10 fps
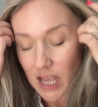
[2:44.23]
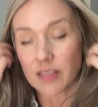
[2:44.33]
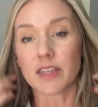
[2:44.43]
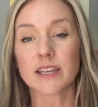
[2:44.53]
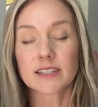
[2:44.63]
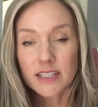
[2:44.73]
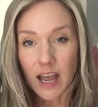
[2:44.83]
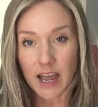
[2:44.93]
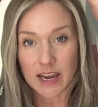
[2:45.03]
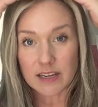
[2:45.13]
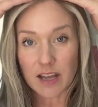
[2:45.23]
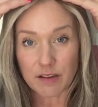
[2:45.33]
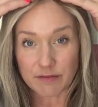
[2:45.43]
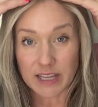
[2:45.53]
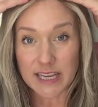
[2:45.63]
This kind of
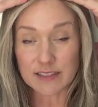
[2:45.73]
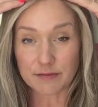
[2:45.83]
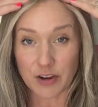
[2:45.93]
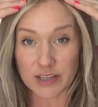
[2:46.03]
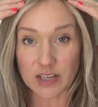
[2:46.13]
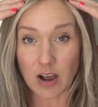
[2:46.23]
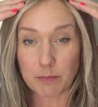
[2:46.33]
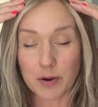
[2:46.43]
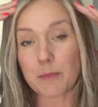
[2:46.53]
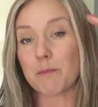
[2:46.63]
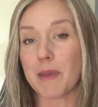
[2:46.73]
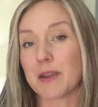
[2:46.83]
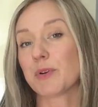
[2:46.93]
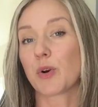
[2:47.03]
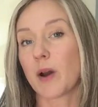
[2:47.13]
lace front topper may
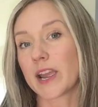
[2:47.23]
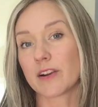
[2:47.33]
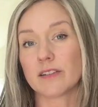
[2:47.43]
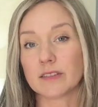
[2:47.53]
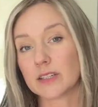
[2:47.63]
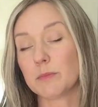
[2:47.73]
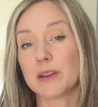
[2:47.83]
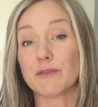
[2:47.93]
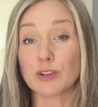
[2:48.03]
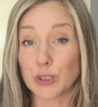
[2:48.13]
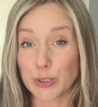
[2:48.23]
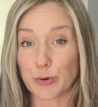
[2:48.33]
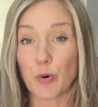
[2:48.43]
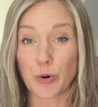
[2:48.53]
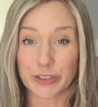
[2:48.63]
require a little bit of glue
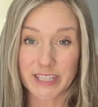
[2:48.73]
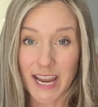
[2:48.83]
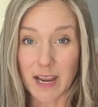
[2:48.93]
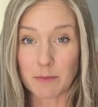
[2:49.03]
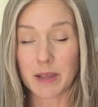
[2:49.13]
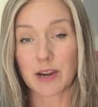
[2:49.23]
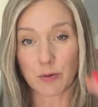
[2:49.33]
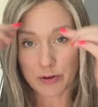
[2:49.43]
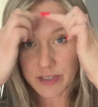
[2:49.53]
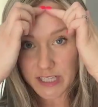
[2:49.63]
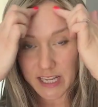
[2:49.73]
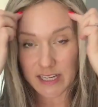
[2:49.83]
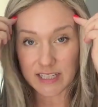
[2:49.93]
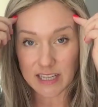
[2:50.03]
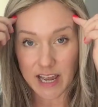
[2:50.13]
or tape in order to get it
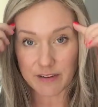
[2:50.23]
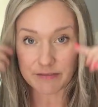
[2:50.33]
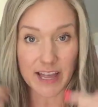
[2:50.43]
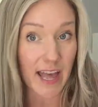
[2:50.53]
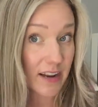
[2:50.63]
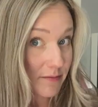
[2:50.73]
to lie flat.